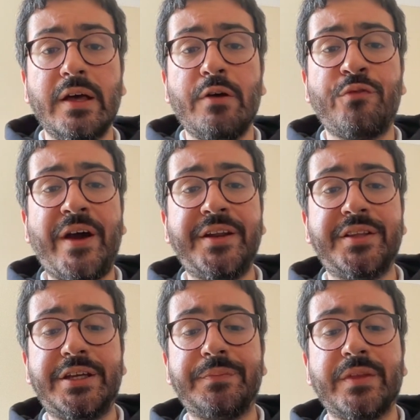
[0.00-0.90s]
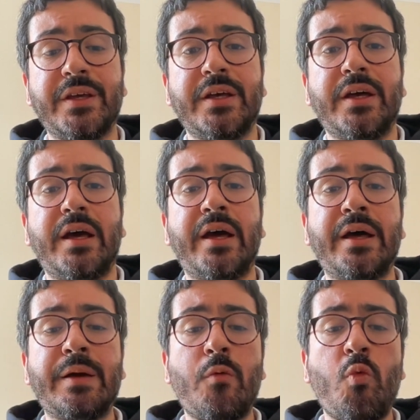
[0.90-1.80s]
Finally,
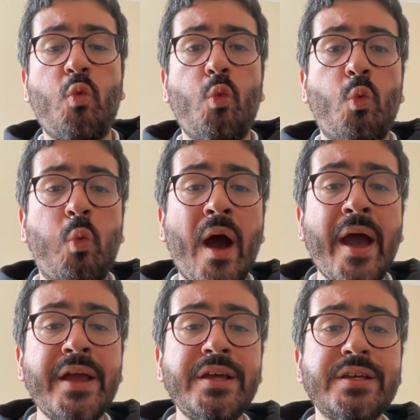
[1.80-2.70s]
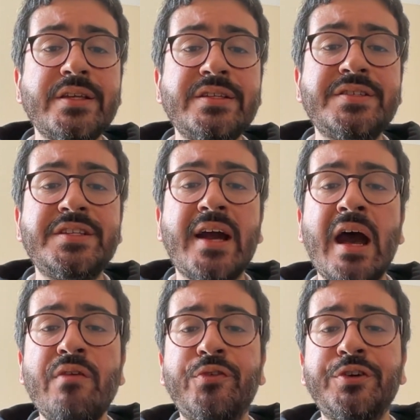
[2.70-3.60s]
why is the
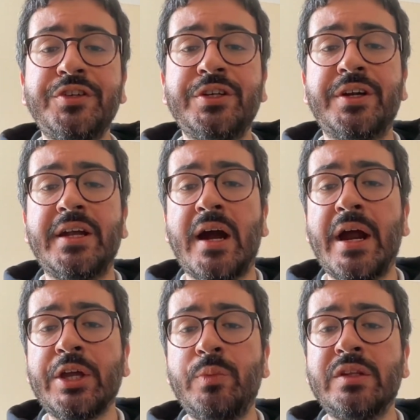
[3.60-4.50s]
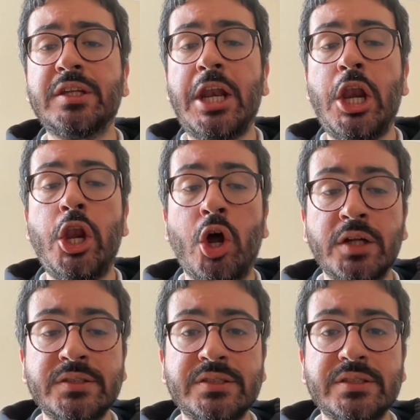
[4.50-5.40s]
a fortiori argument
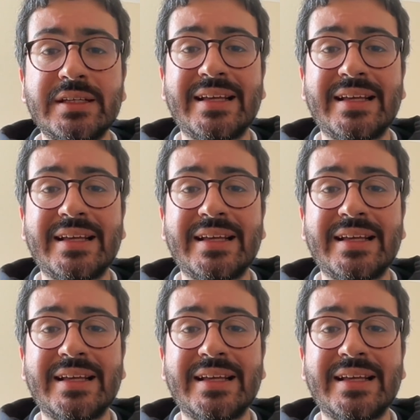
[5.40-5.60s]
not